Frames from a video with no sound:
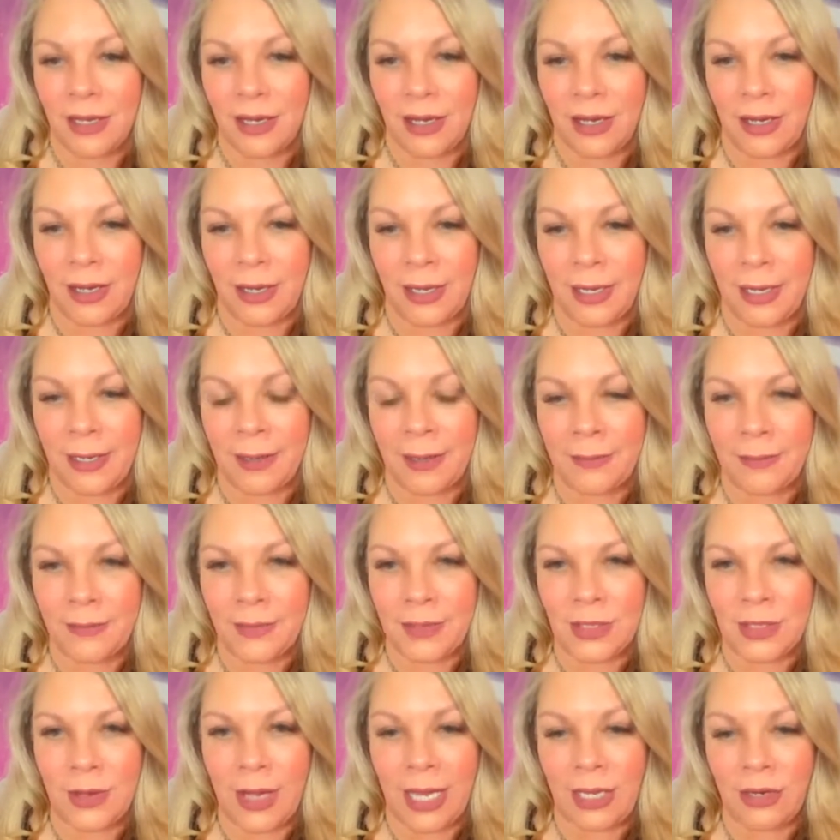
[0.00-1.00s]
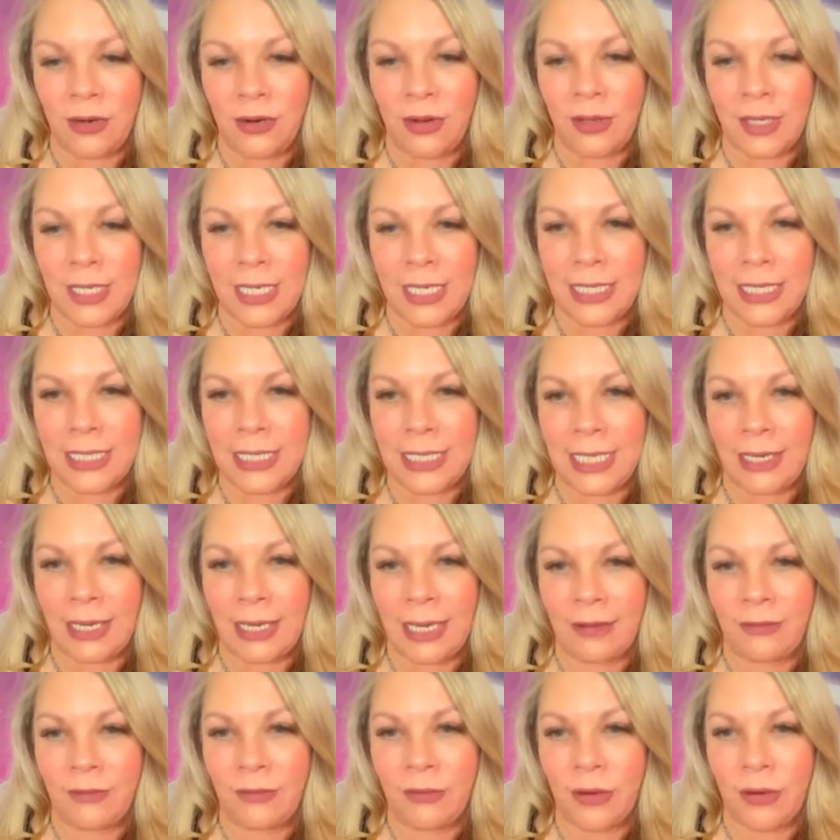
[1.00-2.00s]
So I can only
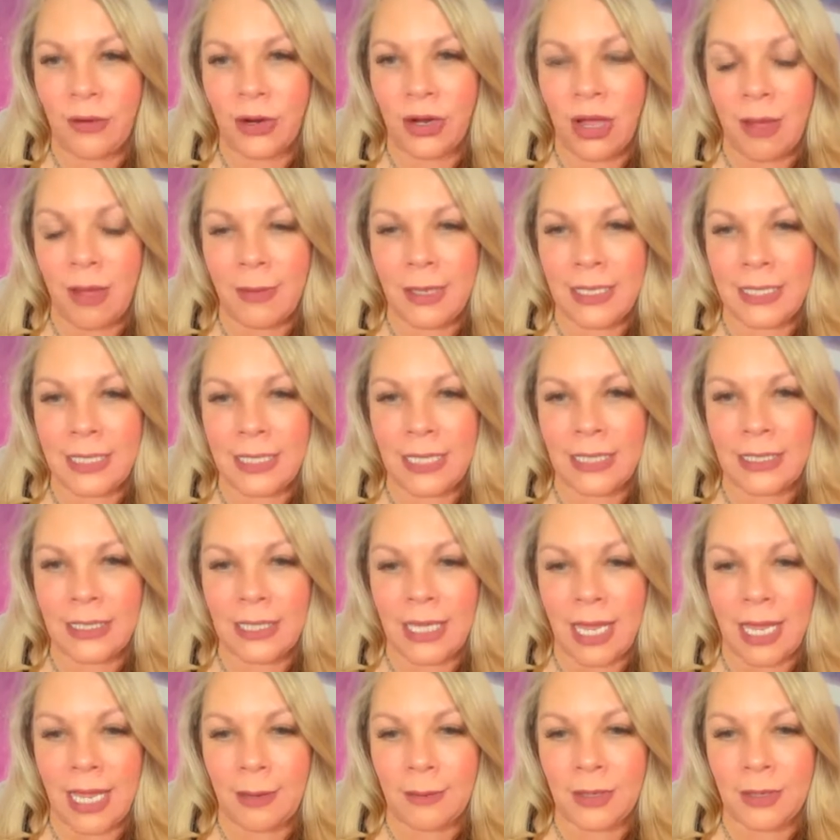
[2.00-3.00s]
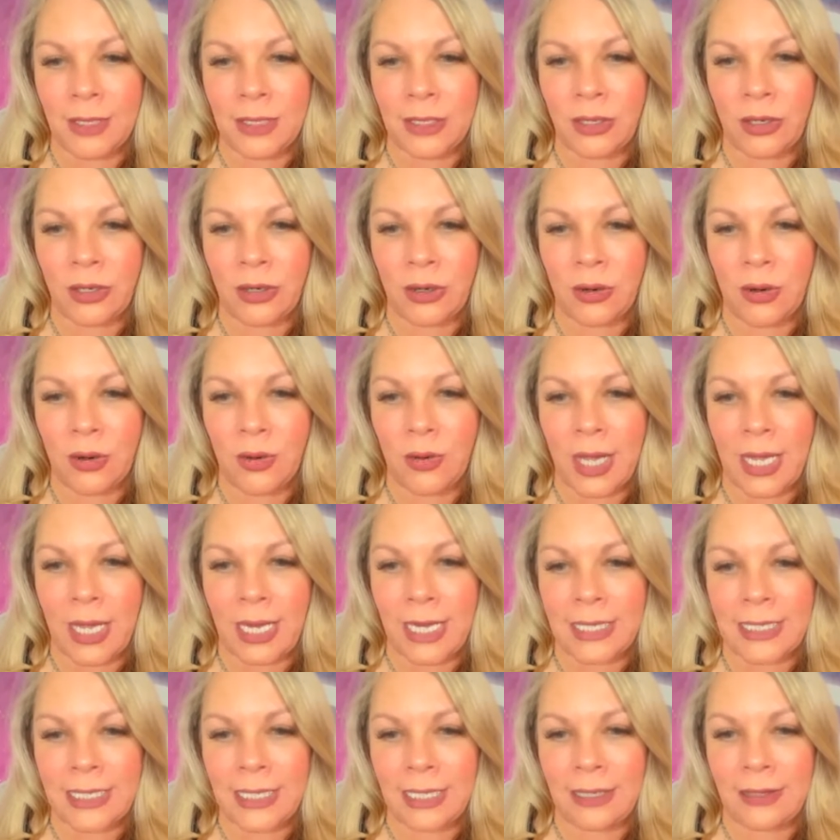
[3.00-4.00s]
see 4 comments at a time. And
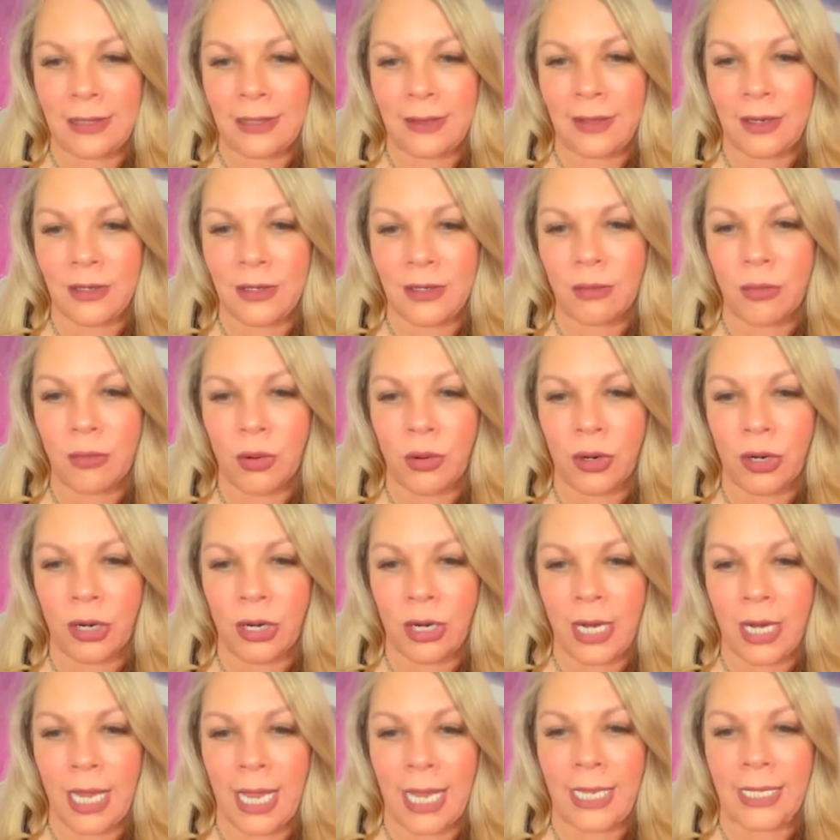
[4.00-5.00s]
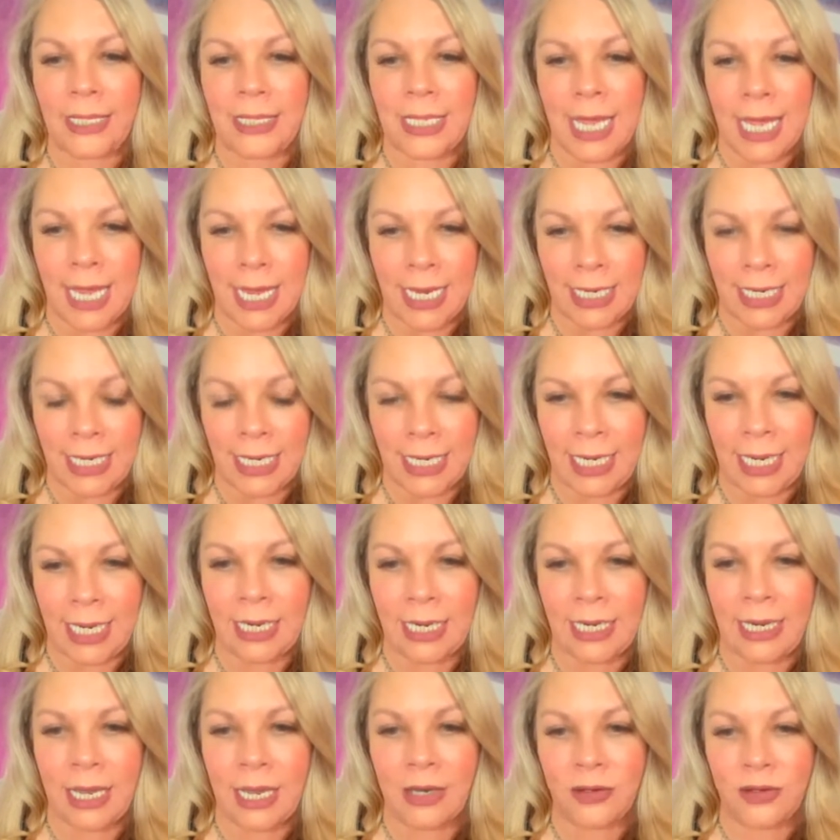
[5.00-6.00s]
I see that there's more anxiety
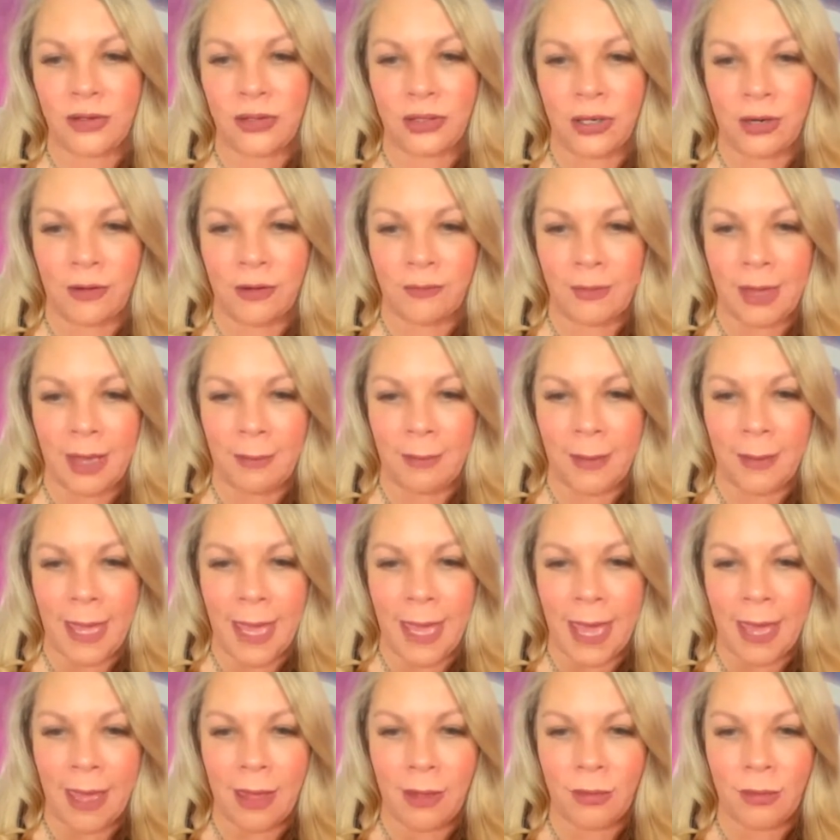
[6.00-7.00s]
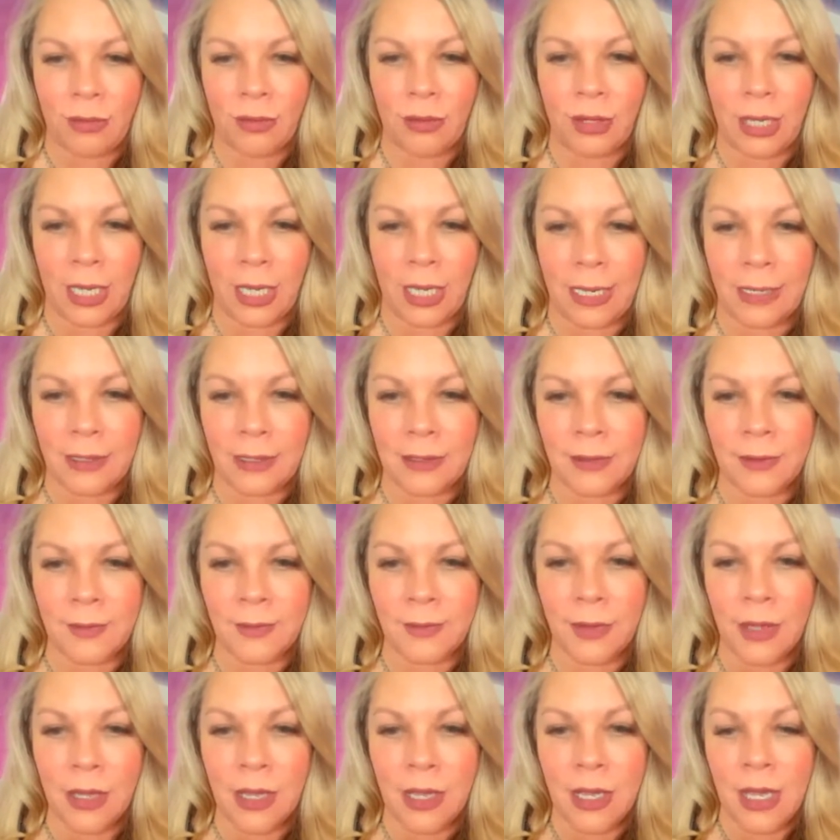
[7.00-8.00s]
and unsure of my path. Good.
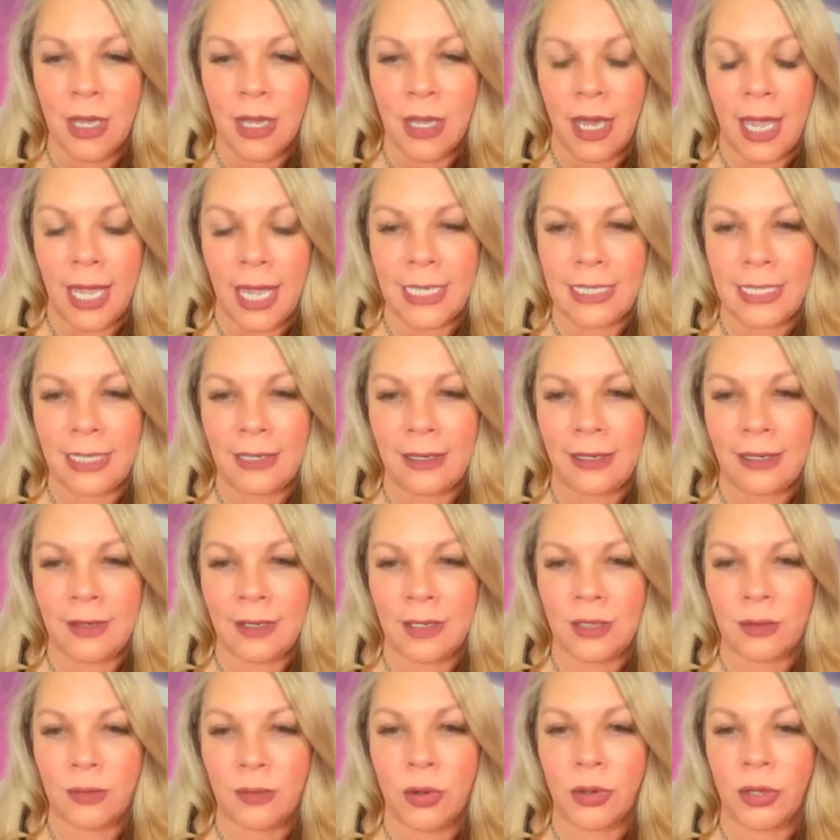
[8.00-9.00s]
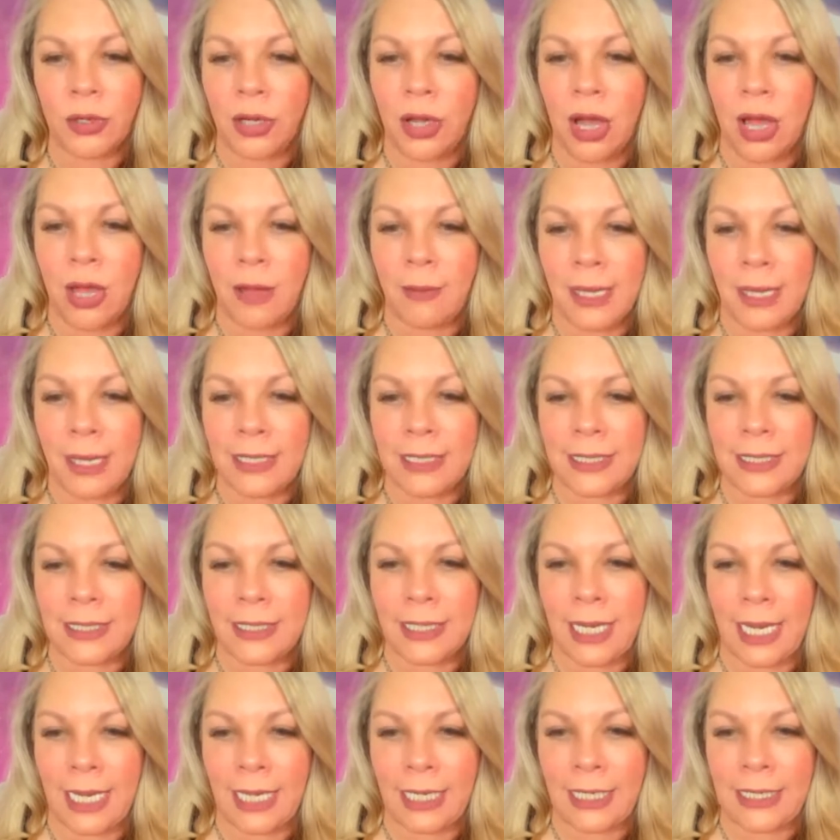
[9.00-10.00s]
I see that there's more comments
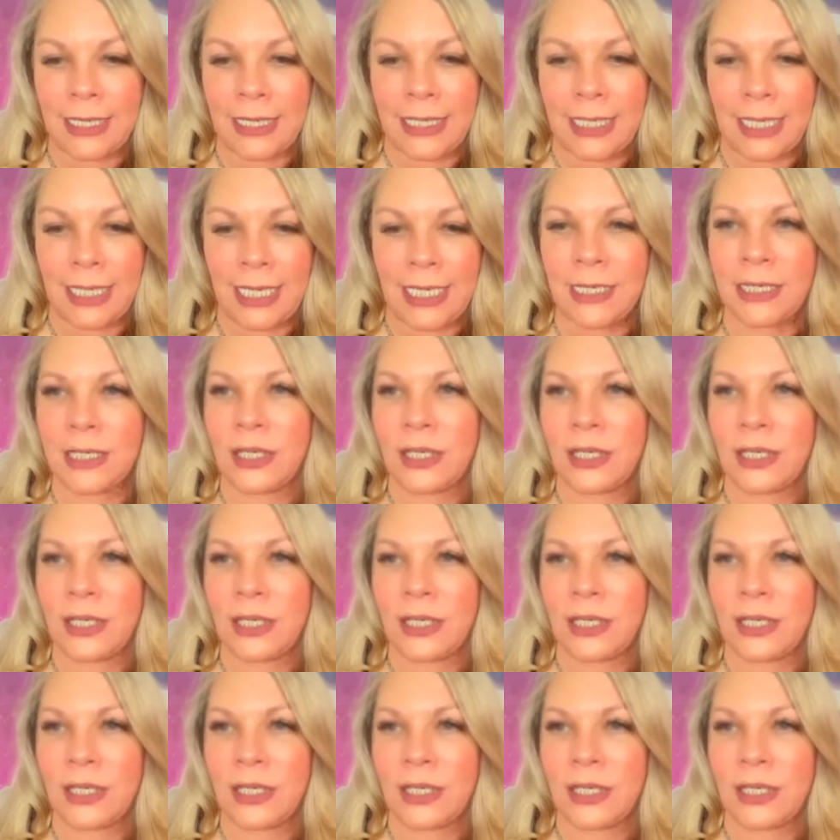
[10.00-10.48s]
than I can see.